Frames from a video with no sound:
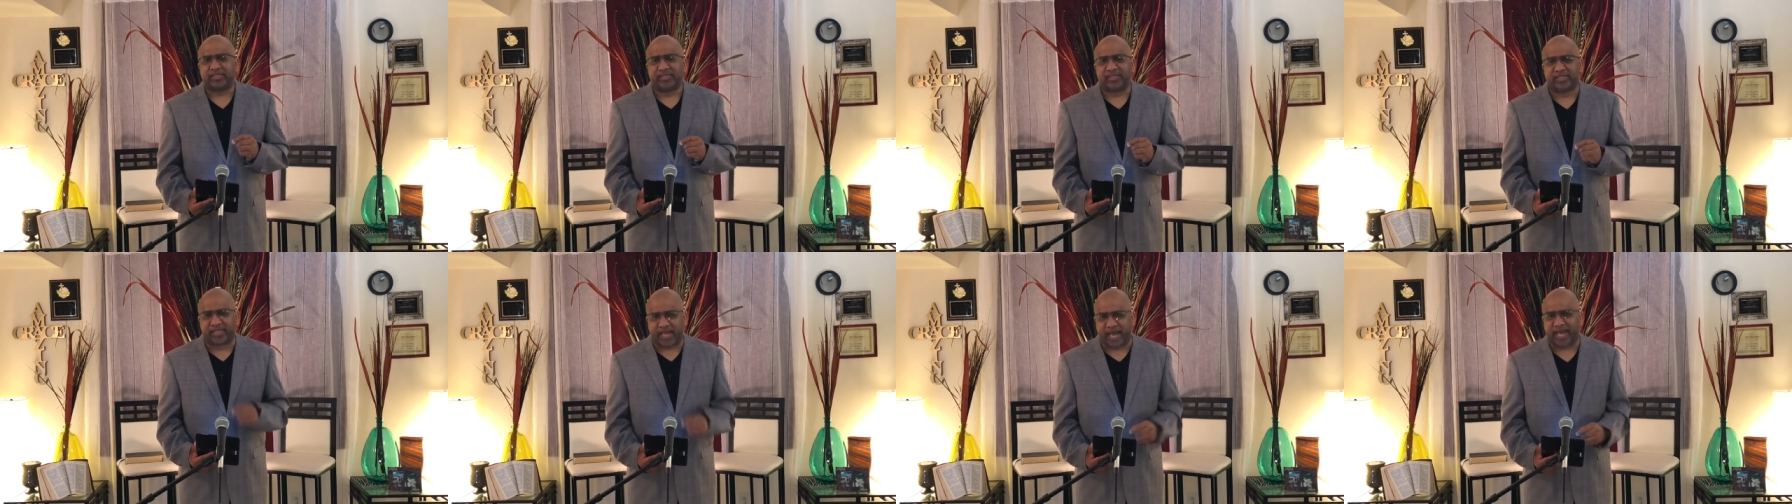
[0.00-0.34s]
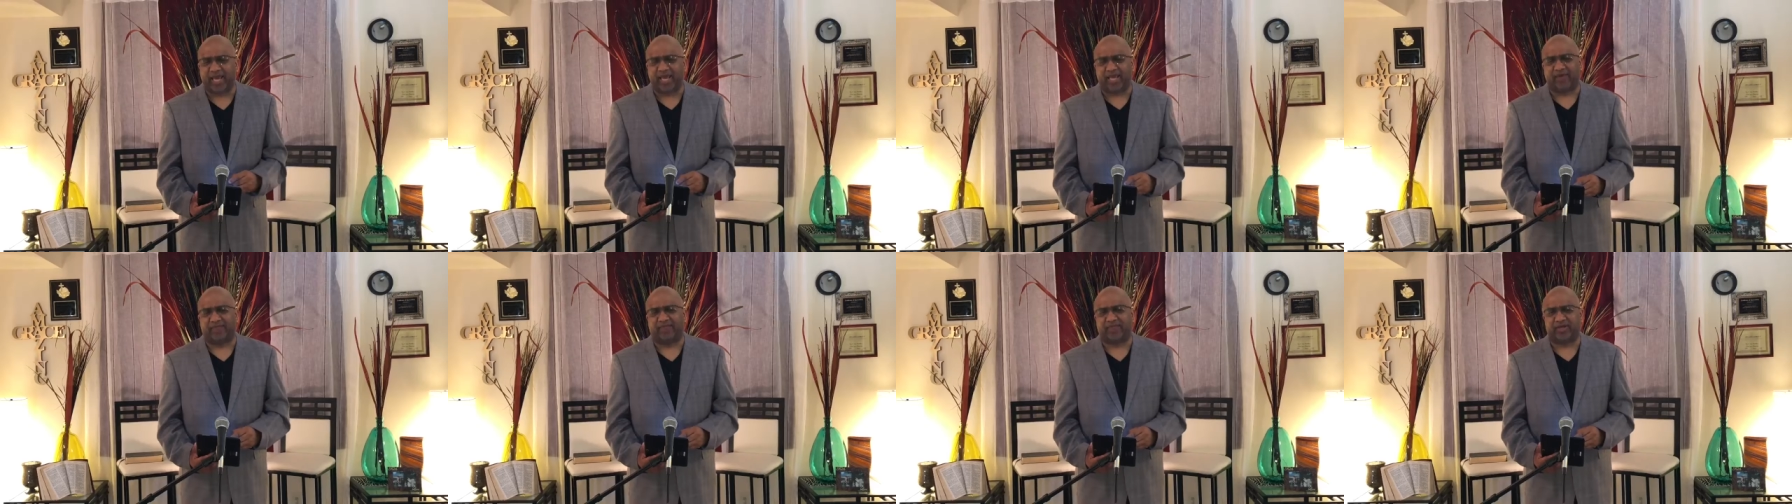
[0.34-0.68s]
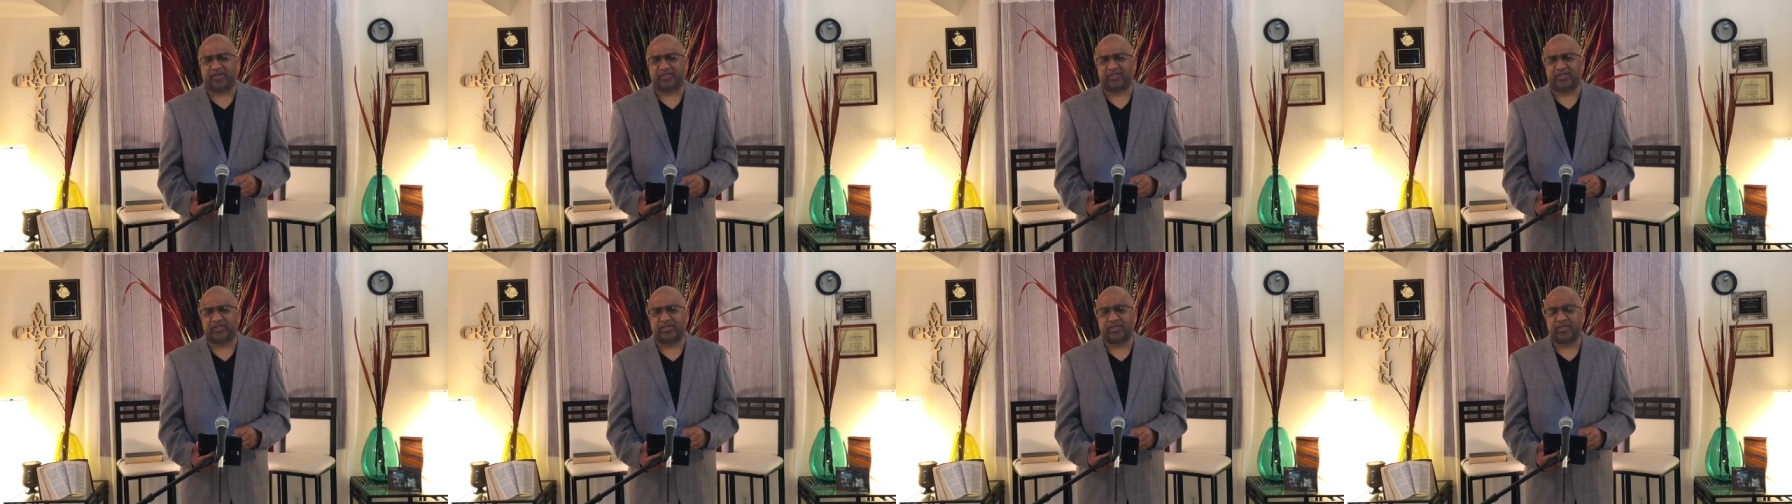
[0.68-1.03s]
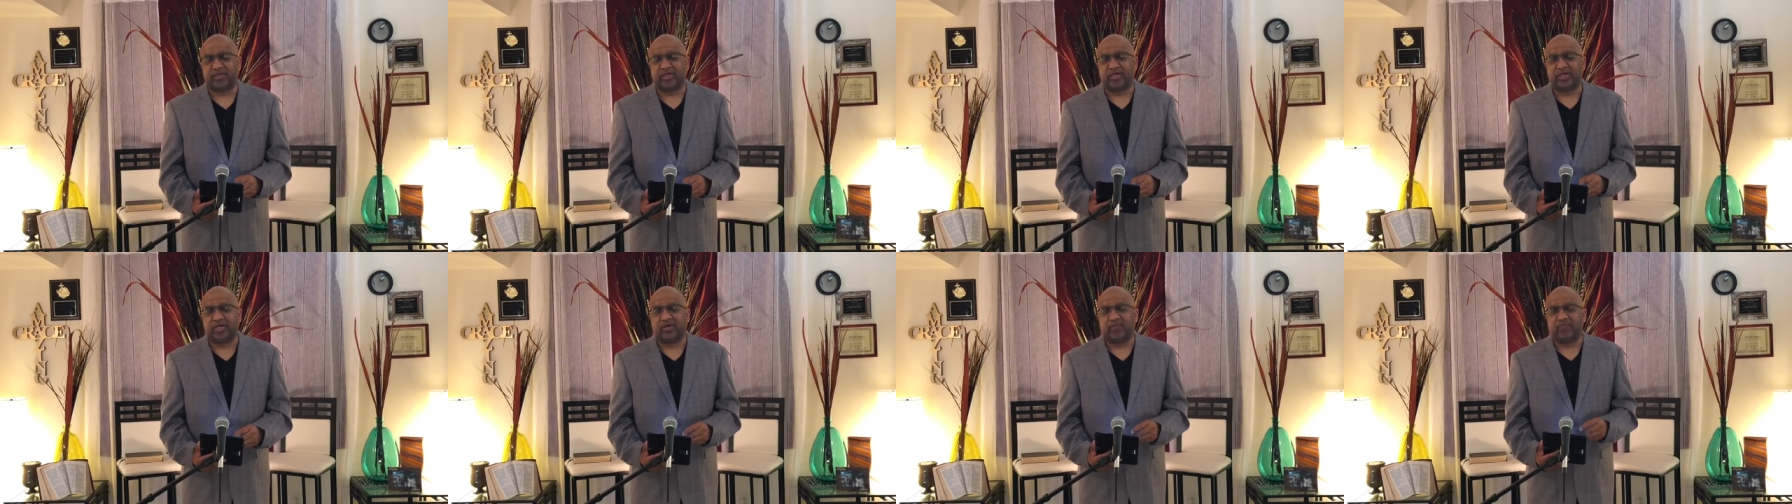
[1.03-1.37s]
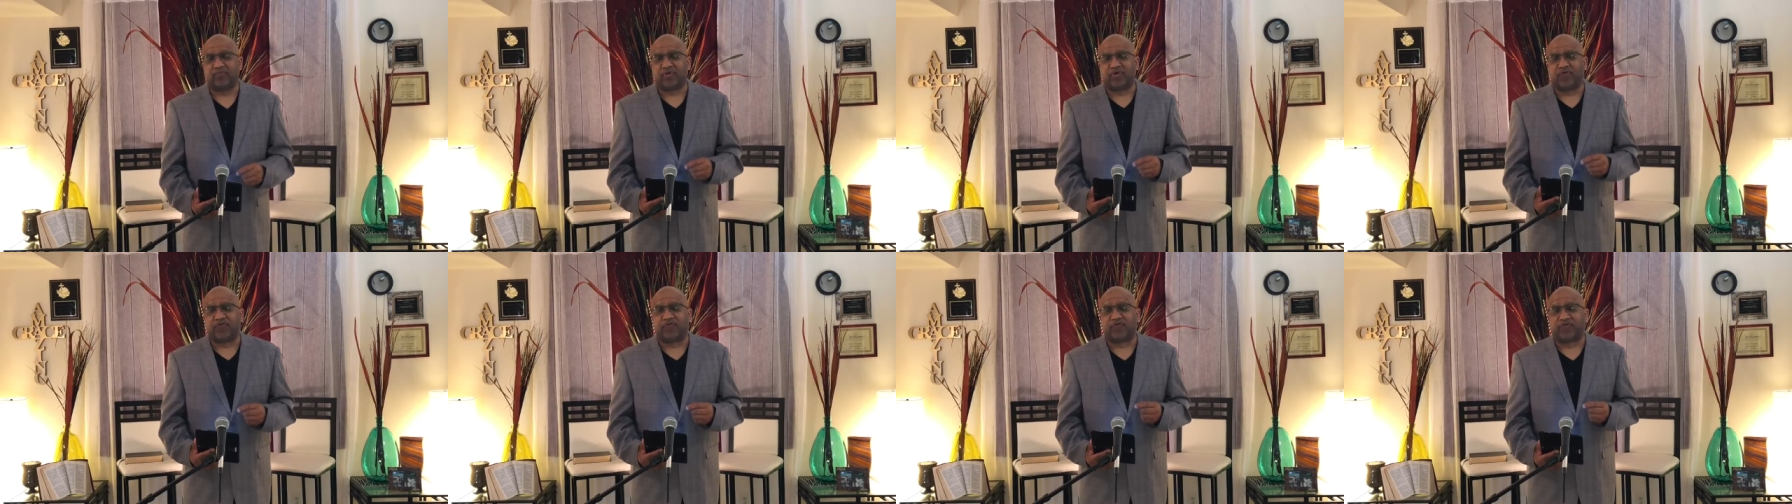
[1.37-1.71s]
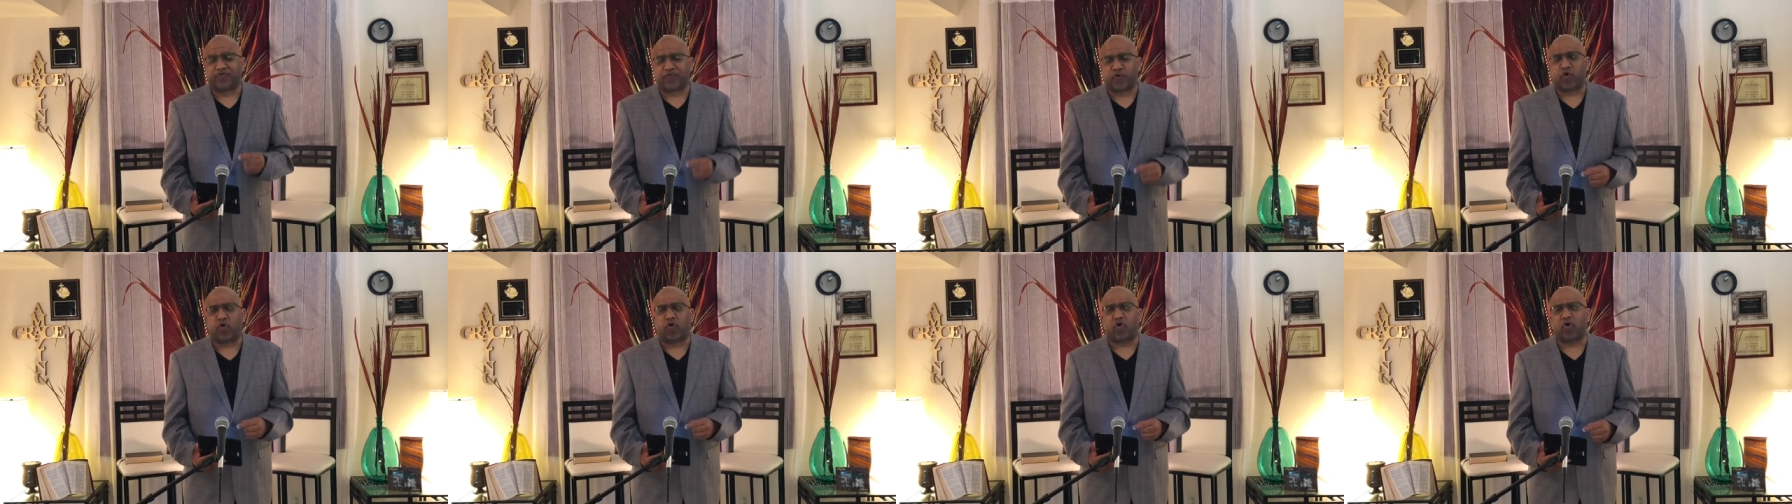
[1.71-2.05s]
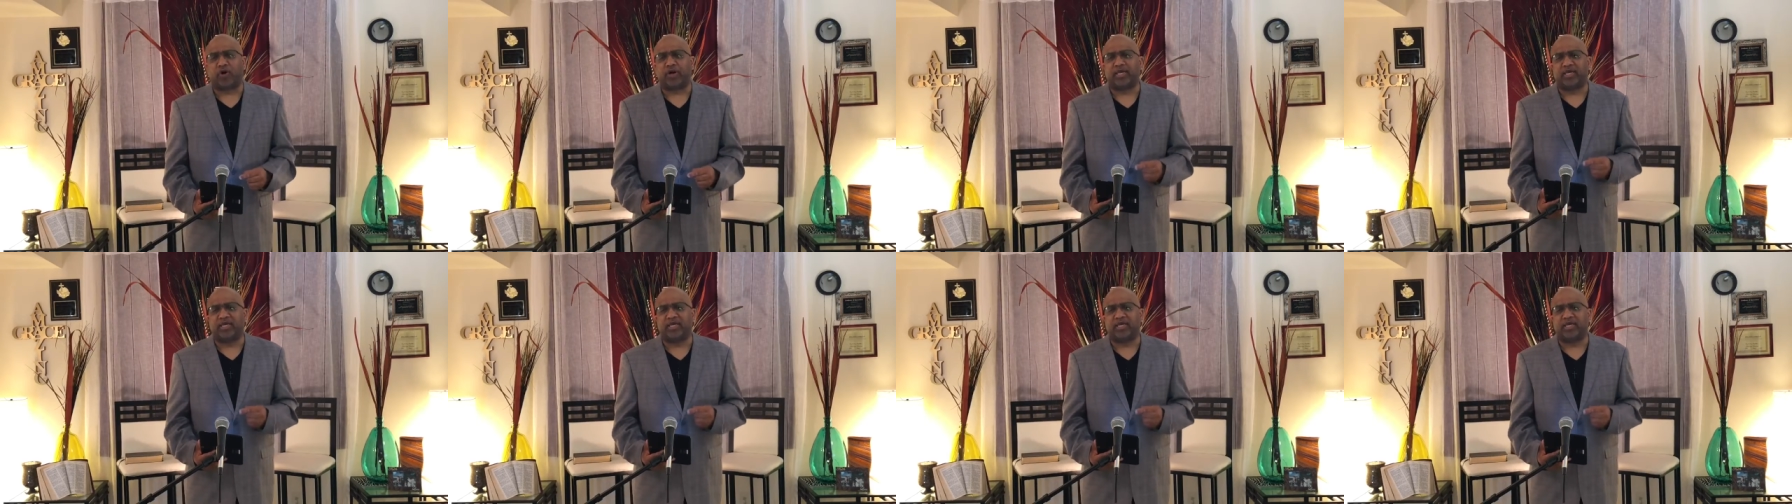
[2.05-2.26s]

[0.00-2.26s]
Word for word: David before